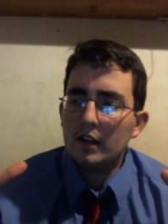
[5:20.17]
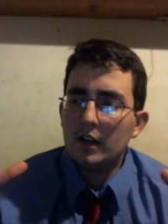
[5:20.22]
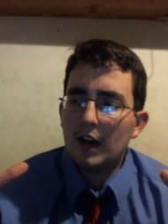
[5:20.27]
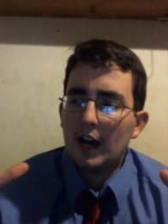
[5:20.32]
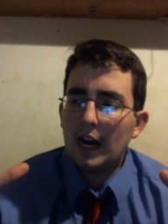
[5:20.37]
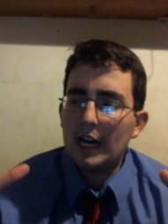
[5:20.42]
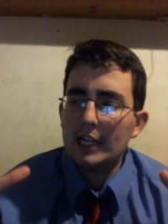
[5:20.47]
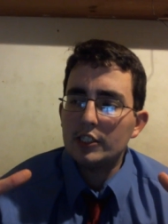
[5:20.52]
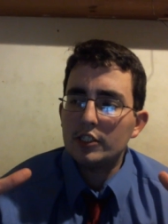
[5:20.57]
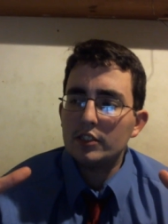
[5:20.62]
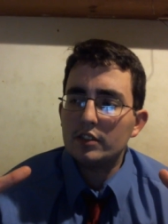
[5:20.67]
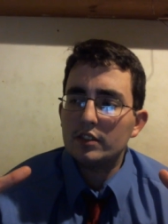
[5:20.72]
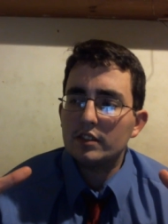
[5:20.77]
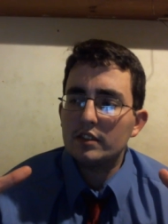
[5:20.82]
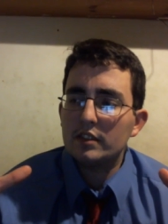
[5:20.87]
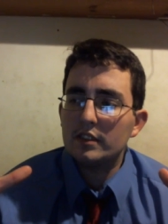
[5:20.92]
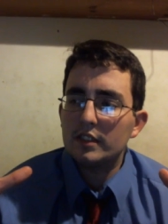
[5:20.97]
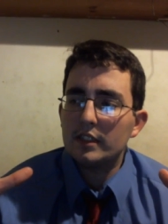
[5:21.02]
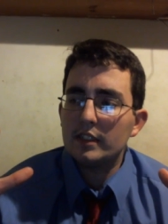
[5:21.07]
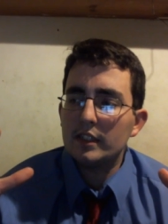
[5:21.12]
I
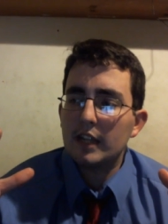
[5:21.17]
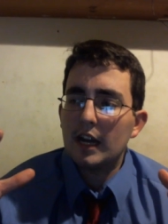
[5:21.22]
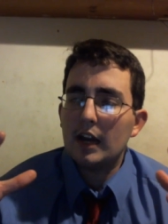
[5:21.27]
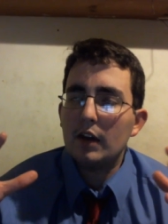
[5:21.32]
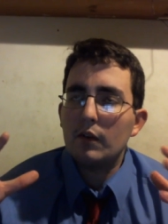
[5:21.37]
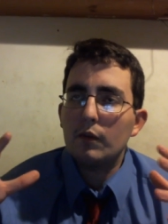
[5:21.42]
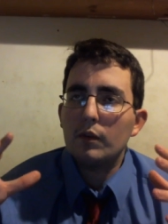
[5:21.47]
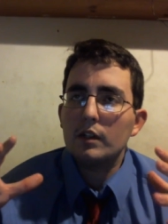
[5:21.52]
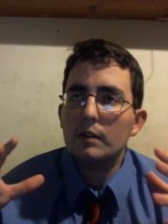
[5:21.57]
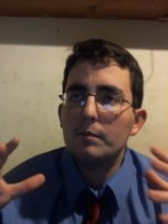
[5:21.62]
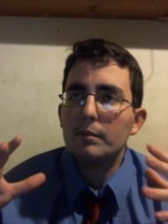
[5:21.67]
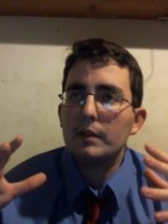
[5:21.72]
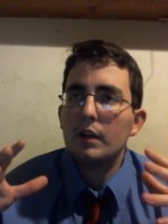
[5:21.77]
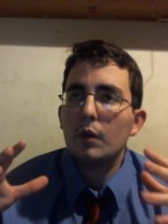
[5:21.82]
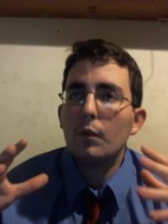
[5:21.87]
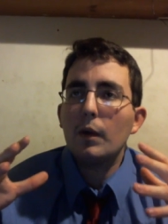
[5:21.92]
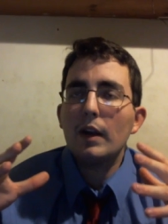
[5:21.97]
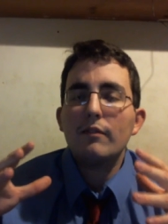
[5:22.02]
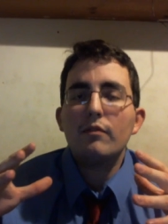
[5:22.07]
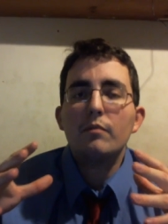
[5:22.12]
just did not want to be
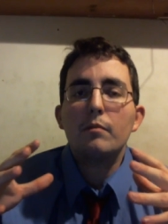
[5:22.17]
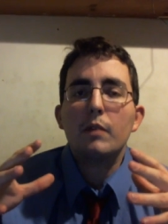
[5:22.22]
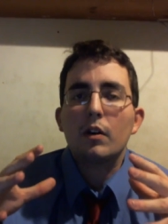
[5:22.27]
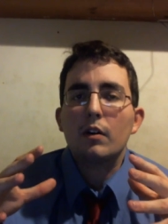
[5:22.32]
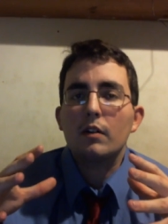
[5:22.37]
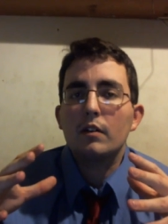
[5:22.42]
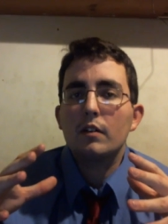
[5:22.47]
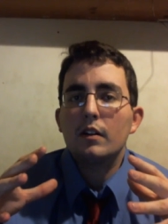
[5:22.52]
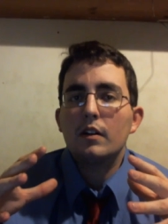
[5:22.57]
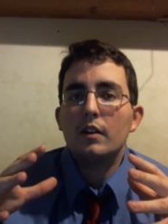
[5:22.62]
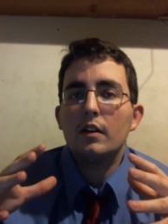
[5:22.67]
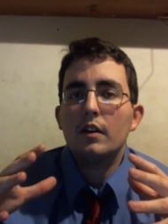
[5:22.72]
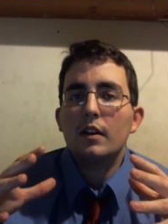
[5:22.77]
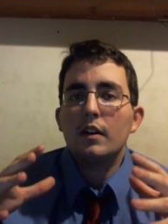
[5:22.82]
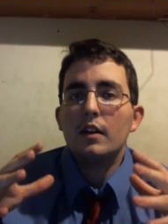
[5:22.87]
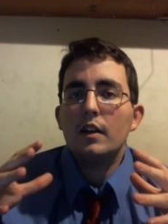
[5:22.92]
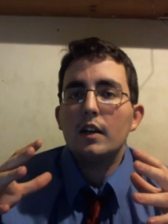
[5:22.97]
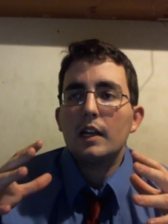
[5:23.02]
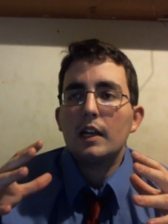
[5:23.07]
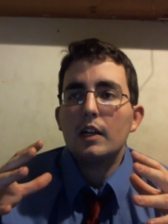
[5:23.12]
away from her.
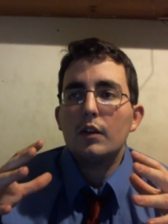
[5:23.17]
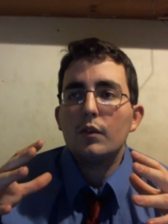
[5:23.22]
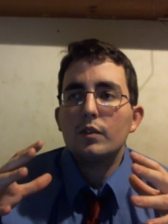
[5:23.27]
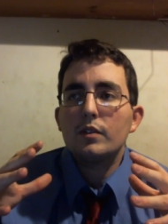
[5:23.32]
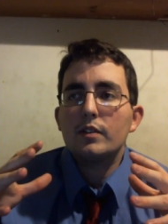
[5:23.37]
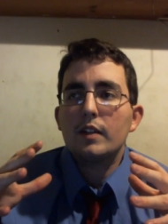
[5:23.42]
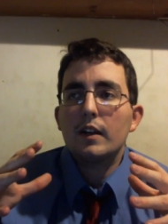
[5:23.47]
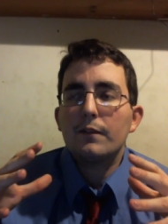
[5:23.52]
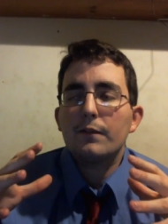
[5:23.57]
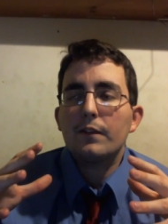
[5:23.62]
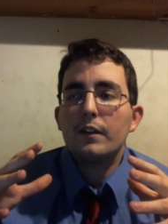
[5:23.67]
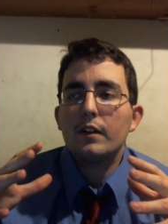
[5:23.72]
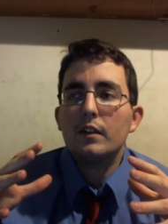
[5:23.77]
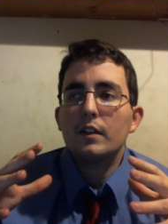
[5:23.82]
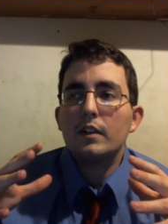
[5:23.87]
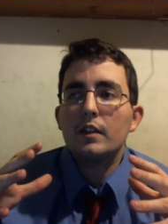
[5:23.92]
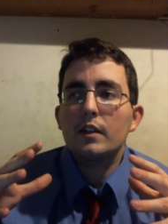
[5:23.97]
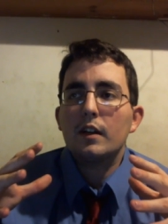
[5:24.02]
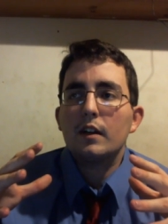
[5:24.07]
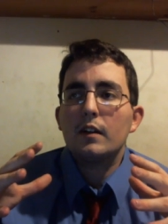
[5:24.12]
There was that
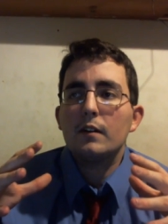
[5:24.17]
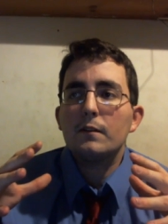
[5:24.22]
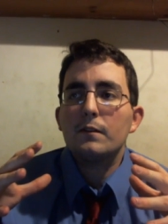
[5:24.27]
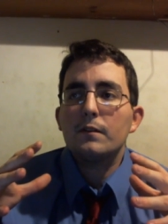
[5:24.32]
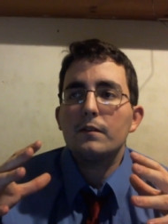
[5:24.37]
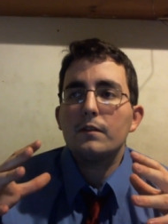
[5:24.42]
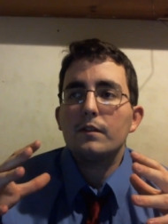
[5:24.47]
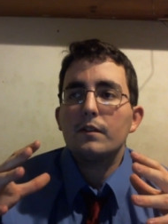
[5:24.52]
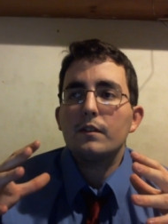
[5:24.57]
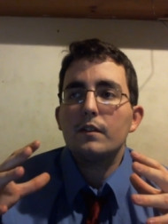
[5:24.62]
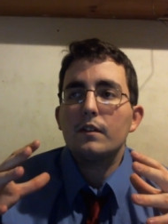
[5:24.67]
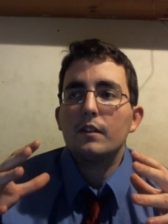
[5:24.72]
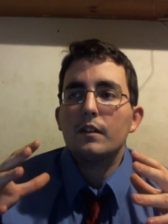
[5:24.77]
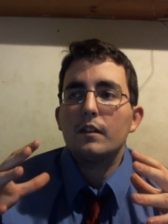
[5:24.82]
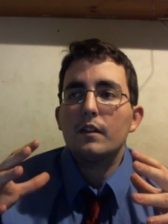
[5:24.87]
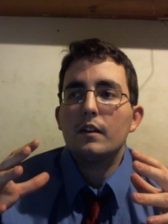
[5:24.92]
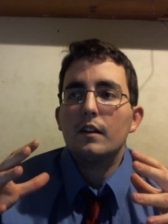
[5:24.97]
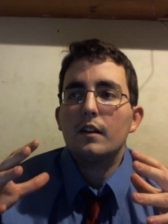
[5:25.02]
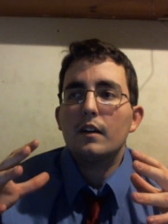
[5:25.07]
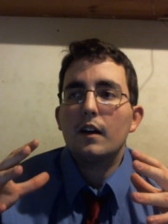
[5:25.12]
feeling of
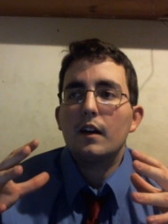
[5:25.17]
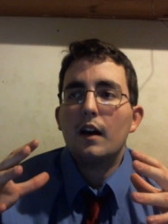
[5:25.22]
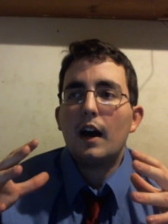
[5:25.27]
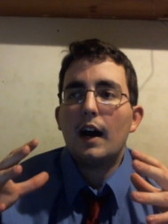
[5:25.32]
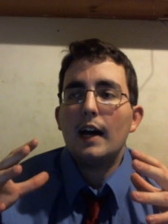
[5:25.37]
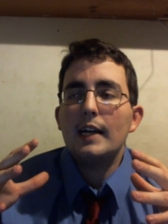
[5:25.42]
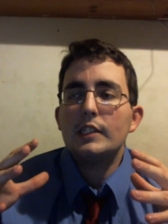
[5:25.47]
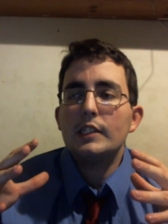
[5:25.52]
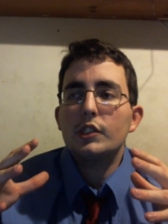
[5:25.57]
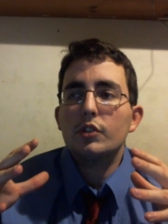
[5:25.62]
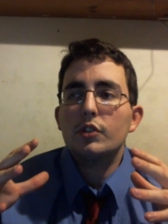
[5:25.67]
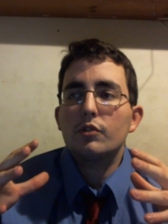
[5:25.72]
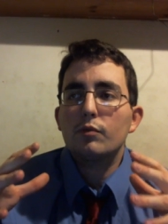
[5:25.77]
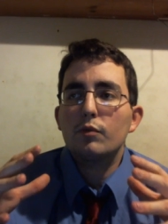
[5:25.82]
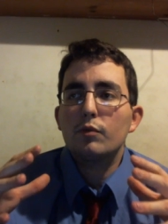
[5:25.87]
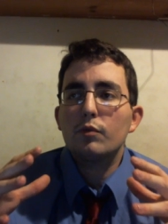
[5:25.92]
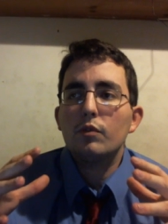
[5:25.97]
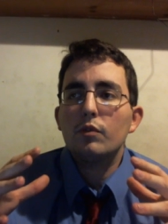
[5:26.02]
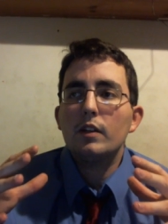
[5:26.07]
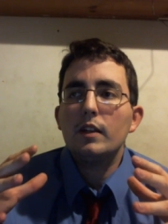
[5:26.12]
I
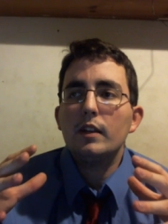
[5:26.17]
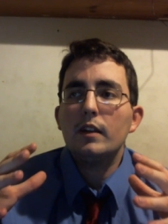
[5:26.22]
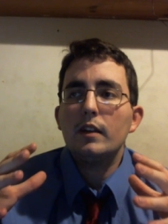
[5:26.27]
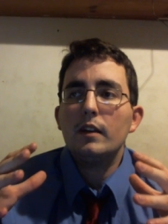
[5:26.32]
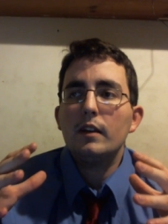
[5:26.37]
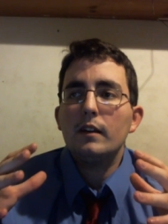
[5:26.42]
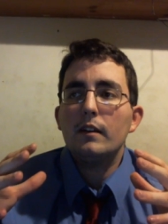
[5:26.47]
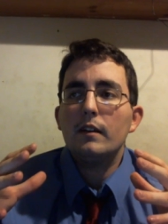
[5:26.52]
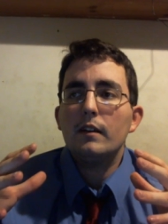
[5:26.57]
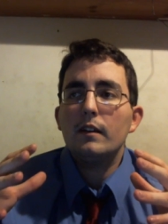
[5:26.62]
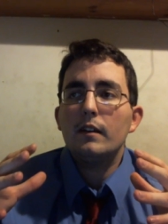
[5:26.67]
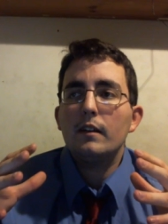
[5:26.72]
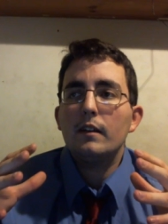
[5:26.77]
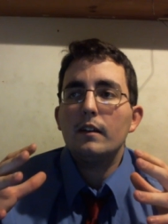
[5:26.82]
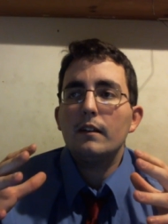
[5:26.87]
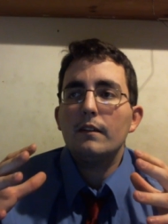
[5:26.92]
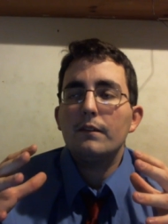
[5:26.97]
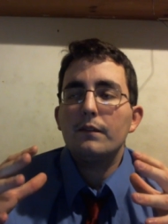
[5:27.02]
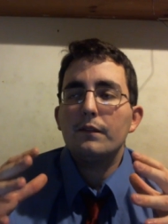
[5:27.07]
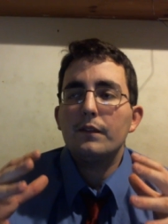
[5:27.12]
truly
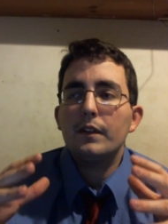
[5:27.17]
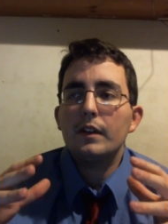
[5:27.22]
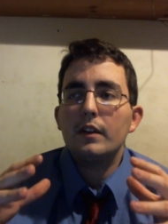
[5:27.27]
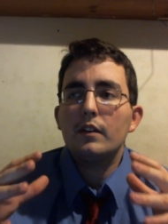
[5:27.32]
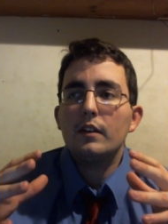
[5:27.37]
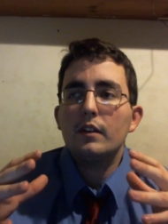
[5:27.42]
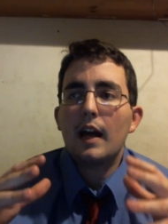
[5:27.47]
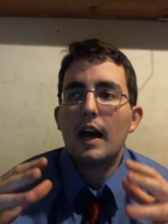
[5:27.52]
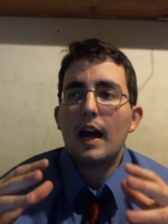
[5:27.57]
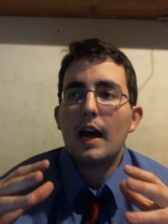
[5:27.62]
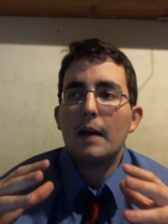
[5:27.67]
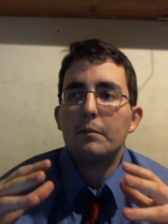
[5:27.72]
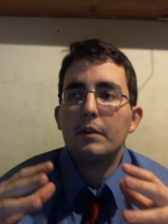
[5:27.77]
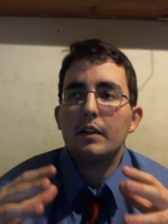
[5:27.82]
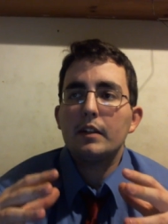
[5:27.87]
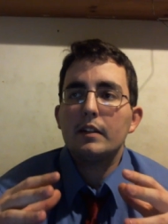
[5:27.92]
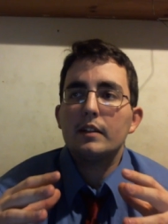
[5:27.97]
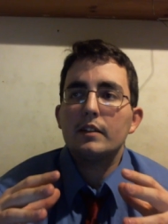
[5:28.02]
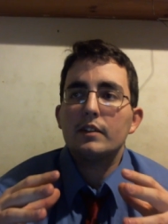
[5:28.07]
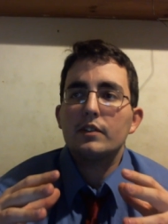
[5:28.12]
feel
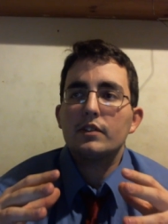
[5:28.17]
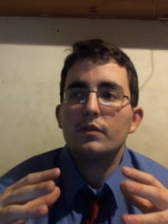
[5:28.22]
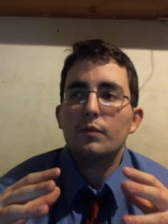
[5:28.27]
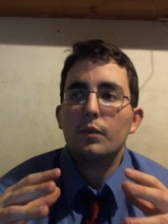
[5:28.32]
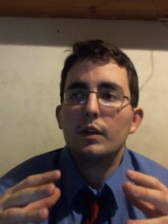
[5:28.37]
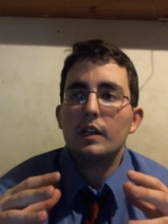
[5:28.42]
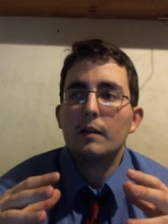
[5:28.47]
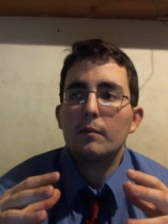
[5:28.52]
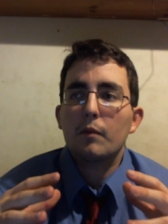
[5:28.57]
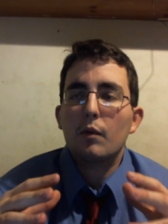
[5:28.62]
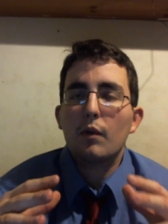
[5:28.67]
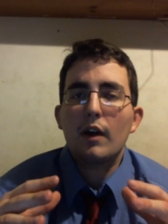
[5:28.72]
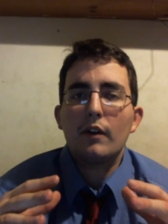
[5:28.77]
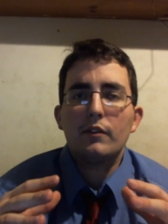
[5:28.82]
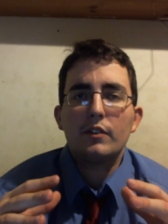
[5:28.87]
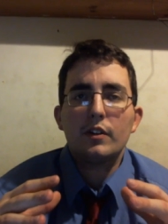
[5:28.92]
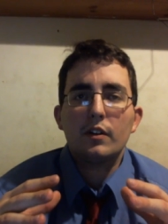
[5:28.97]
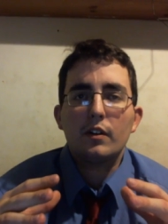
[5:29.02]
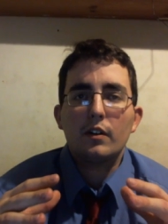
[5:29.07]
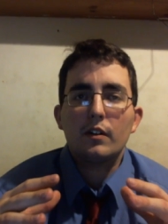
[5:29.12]
happiness when I'm
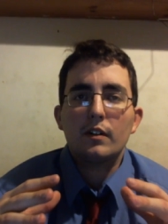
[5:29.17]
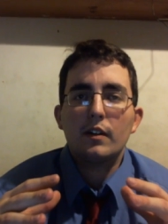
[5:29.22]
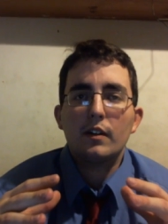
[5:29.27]
around her.